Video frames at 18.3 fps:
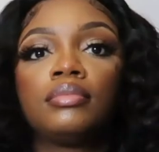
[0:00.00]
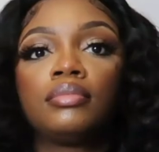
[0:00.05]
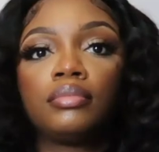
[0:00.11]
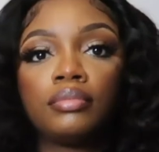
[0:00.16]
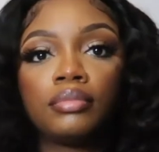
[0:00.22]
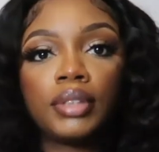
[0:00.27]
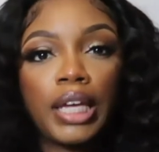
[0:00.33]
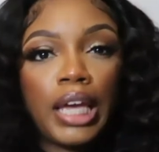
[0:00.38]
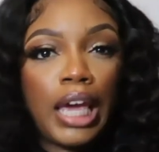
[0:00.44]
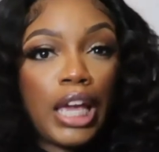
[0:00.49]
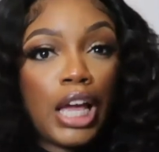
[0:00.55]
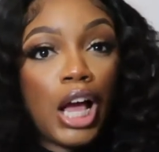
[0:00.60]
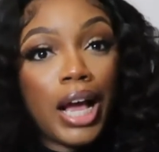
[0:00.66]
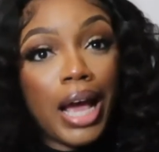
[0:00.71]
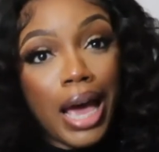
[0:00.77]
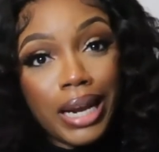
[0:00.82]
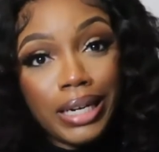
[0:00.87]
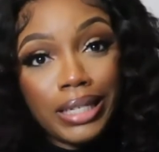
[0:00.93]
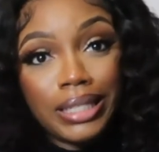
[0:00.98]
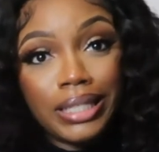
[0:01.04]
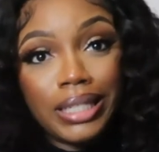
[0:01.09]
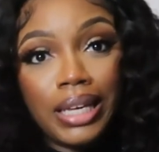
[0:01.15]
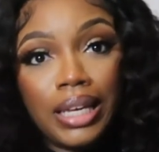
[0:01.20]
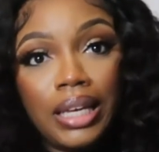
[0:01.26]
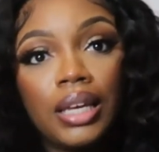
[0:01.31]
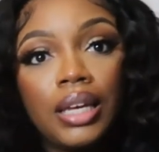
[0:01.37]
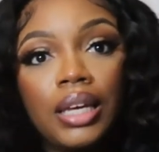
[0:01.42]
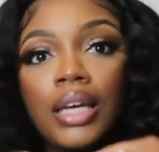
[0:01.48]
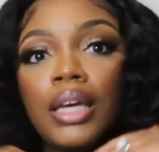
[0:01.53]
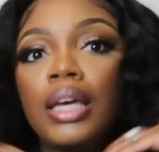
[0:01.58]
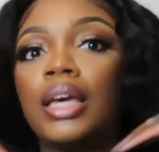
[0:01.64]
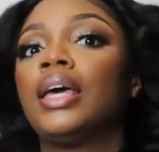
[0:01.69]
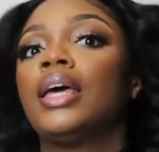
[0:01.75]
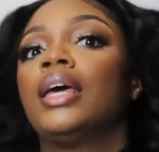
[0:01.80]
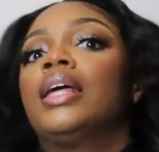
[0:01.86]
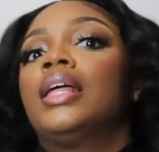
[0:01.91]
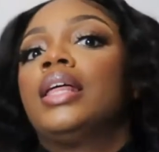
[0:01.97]
Can y'all kind of see?
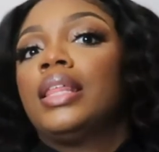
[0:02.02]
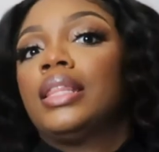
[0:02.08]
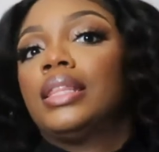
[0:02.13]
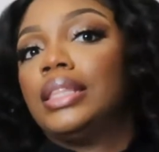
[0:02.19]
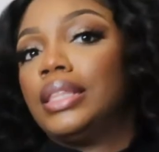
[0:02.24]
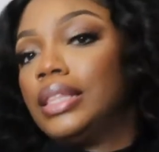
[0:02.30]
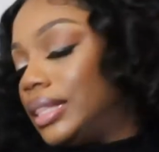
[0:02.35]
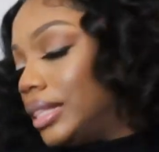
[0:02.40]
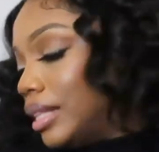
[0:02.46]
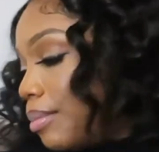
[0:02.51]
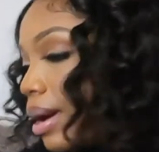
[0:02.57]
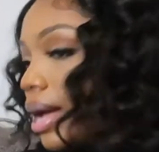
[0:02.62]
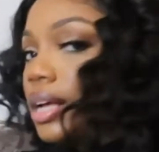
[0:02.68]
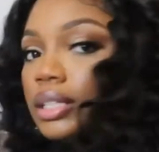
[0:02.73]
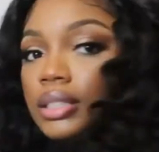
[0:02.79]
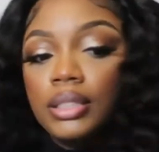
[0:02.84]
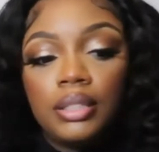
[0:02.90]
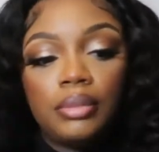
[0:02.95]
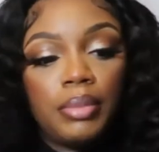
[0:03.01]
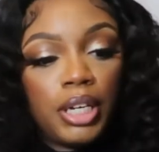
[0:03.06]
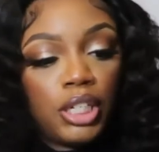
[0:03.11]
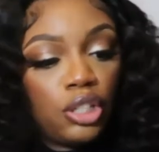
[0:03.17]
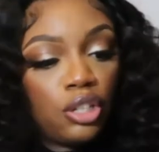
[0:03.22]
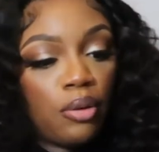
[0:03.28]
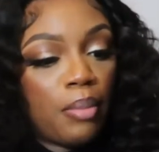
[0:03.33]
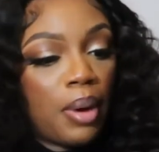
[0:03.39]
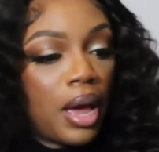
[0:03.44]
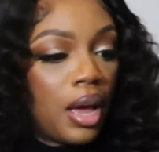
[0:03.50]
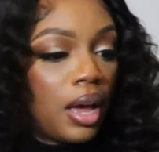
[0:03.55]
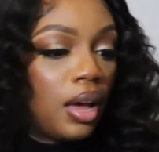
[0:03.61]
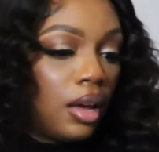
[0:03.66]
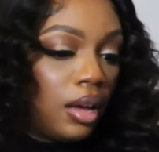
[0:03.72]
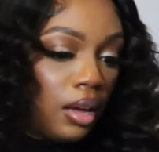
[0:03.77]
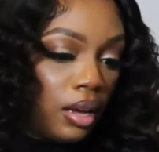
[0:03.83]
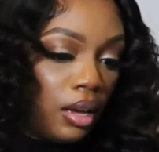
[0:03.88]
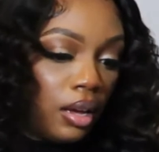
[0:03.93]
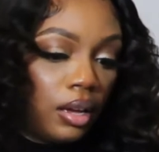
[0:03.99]
the box make sure my
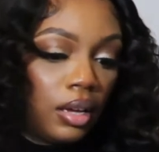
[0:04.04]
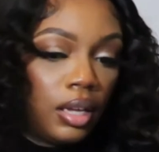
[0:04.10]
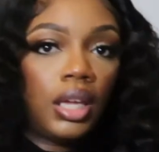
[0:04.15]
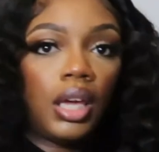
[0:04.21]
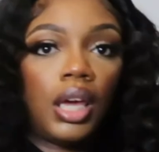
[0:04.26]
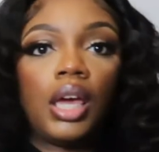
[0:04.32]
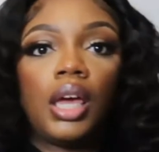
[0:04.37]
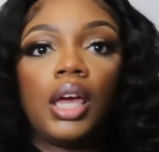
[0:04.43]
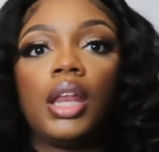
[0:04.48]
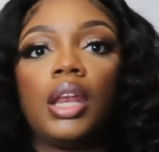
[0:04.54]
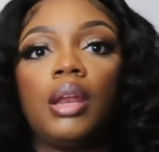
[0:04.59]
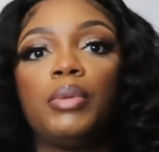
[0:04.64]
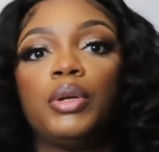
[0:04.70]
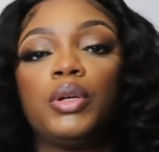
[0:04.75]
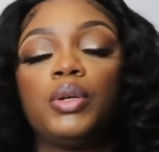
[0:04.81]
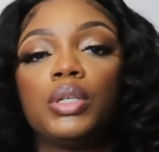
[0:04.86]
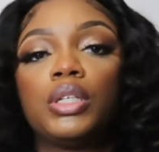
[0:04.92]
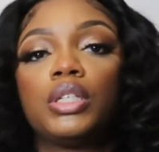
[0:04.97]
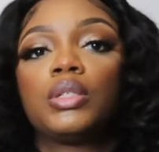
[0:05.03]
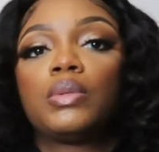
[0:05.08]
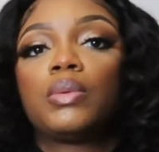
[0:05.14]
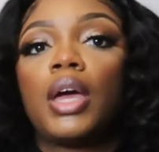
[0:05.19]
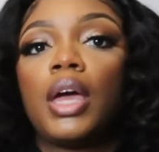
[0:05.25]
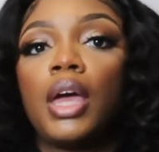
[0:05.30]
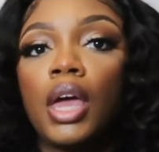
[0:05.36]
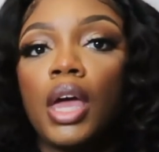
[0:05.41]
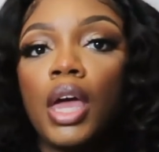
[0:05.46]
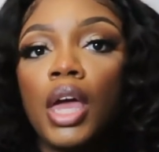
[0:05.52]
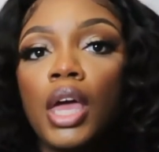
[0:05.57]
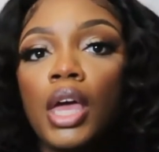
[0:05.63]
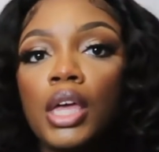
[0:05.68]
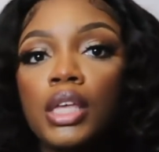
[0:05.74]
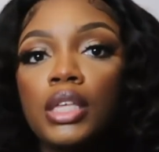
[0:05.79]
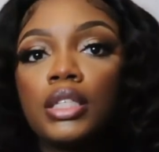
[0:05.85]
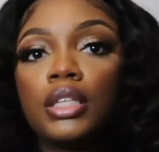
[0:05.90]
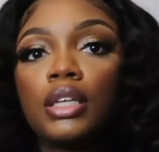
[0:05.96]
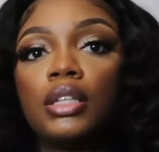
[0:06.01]
yeah
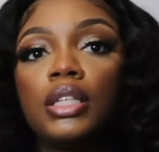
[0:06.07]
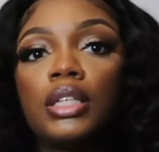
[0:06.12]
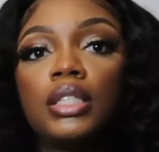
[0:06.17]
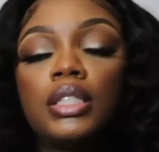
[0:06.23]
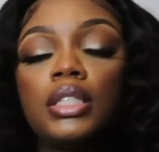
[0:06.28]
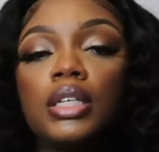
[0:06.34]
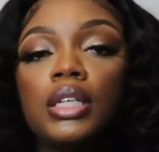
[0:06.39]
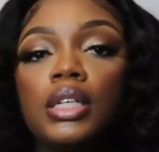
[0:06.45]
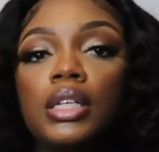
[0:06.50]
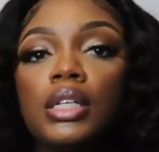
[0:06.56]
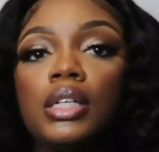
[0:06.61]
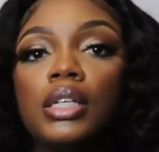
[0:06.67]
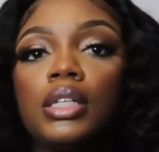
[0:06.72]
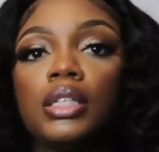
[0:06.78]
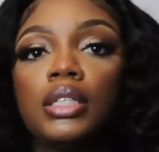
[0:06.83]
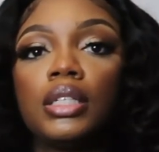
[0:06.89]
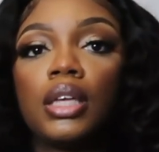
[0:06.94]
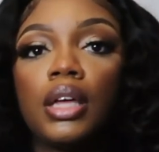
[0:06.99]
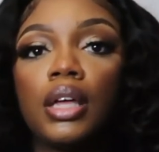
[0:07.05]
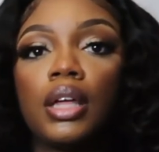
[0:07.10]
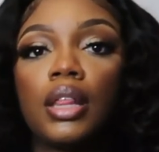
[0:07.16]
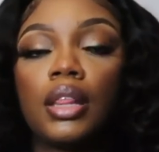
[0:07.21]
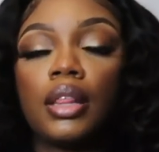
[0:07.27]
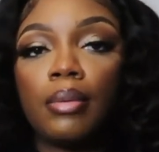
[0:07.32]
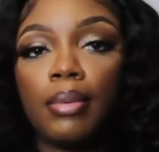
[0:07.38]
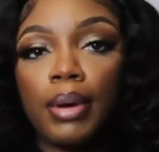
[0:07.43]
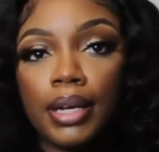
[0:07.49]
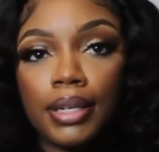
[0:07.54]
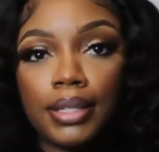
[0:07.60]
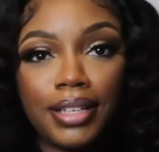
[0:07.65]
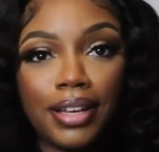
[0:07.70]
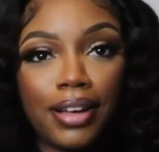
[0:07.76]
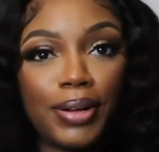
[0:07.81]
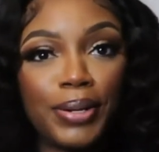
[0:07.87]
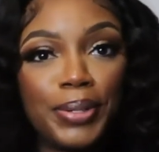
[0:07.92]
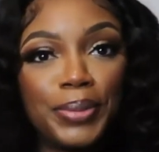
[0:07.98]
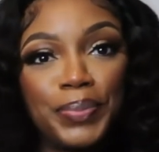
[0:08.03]
so this is the box
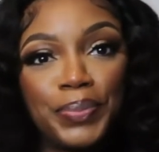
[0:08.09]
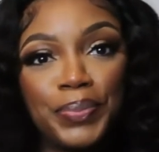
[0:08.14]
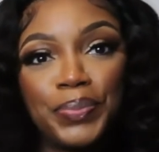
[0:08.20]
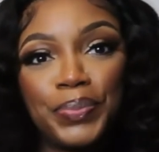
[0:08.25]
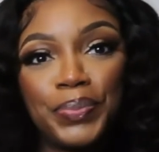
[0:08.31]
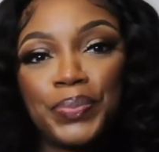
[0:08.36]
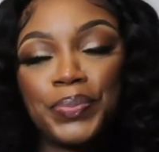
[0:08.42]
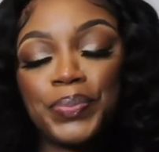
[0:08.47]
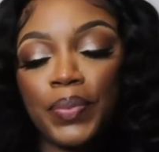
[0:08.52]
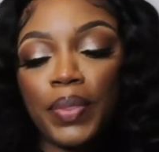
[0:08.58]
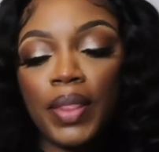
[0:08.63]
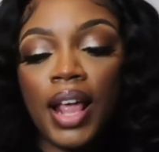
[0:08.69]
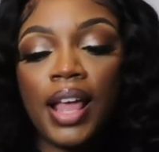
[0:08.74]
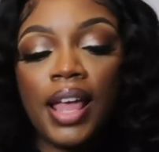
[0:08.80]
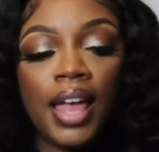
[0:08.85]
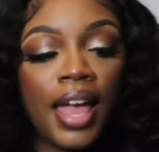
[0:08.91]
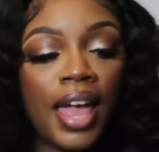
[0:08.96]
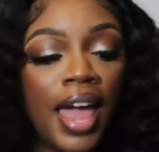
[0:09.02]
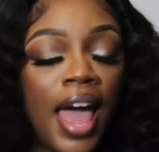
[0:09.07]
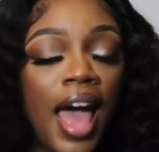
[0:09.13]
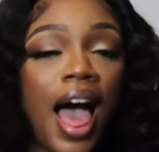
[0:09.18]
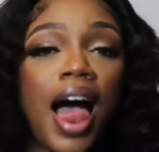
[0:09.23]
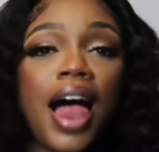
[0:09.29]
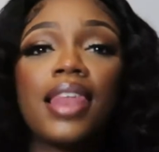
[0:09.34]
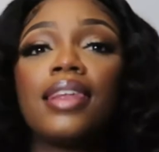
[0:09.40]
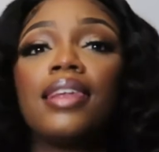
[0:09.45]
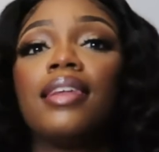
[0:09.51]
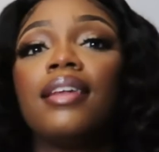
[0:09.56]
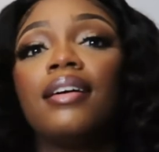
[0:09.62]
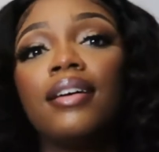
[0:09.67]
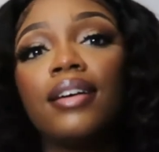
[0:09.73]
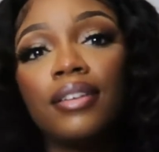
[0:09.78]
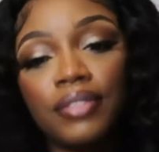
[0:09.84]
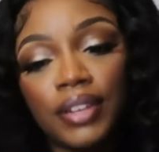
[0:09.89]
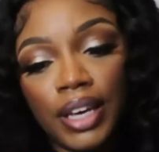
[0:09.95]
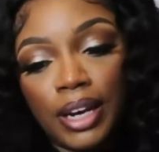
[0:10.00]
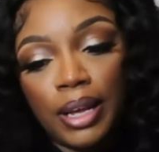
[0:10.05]
y'all i
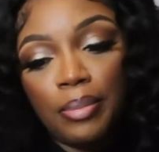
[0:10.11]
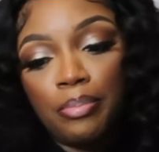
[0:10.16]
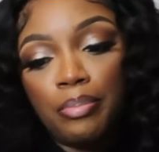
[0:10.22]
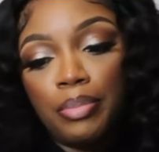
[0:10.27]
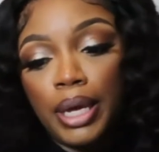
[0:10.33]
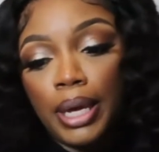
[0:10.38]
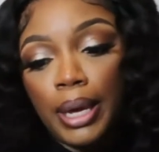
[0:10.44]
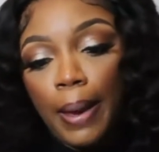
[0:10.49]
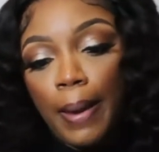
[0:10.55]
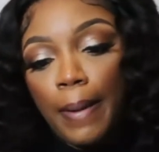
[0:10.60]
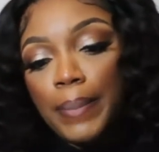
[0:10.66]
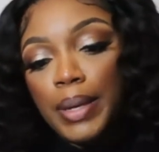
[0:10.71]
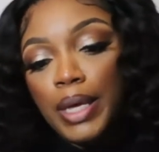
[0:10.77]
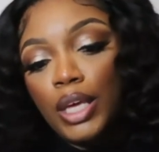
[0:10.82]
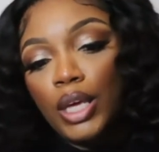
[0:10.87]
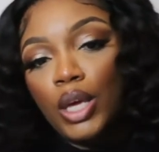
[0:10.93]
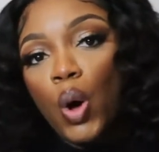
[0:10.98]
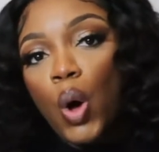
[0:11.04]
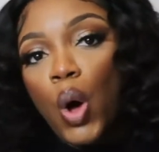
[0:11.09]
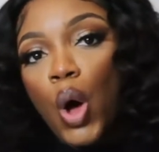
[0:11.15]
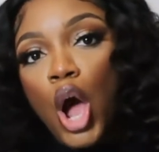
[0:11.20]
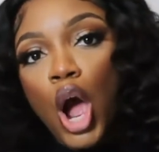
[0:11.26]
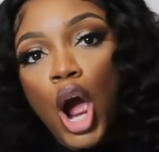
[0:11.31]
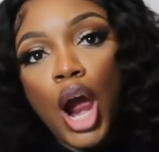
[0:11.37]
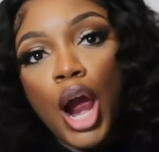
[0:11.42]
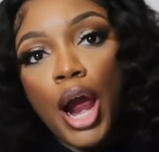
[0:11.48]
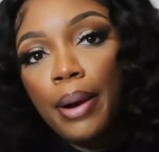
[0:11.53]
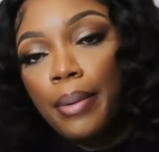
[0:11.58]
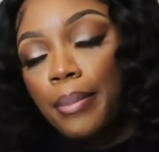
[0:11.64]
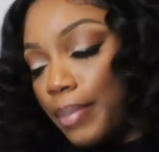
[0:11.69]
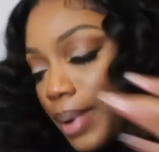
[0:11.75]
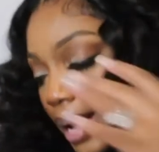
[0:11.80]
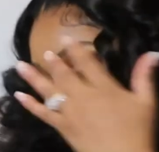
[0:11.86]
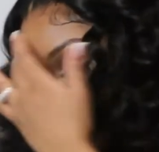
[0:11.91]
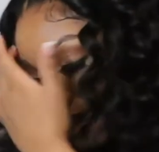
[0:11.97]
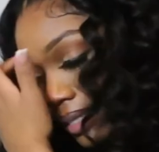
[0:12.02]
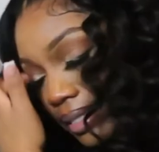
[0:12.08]
love getting big pr
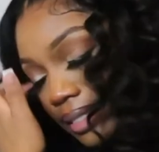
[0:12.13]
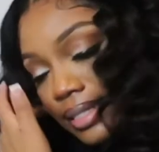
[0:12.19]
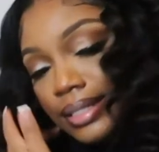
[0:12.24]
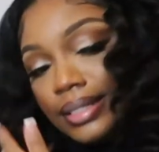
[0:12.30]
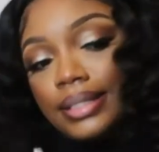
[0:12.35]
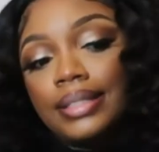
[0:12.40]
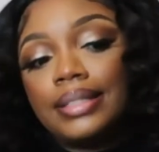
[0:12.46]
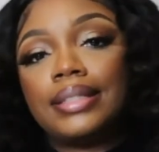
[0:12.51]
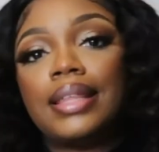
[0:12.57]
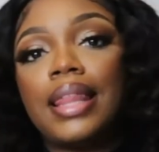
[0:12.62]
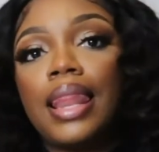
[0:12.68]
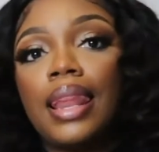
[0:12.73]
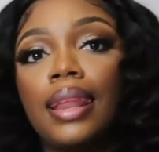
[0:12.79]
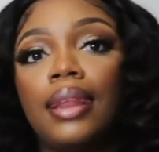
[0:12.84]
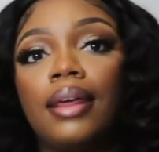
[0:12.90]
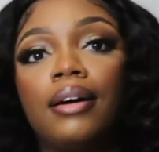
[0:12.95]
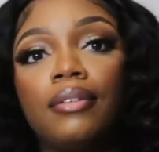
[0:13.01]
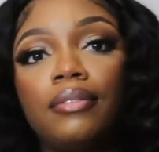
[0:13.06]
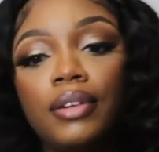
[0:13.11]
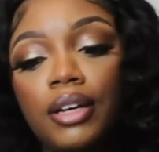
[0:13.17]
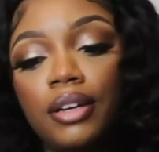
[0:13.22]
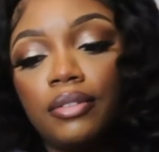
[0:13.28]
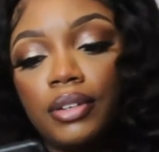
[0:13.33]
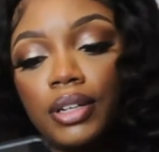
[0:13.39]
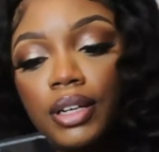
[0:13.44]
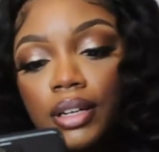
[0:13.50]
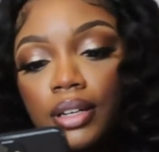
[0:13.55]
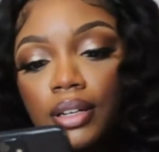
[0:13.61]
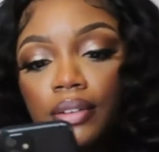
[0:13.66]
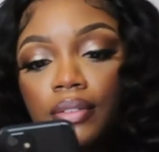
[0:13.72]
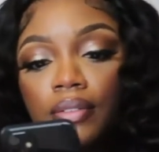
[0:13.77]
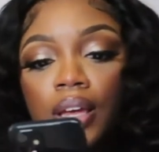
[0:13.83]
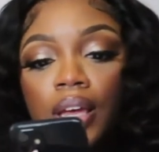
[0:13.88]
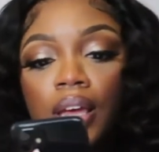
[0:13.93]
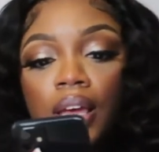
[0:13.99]
boxes love love love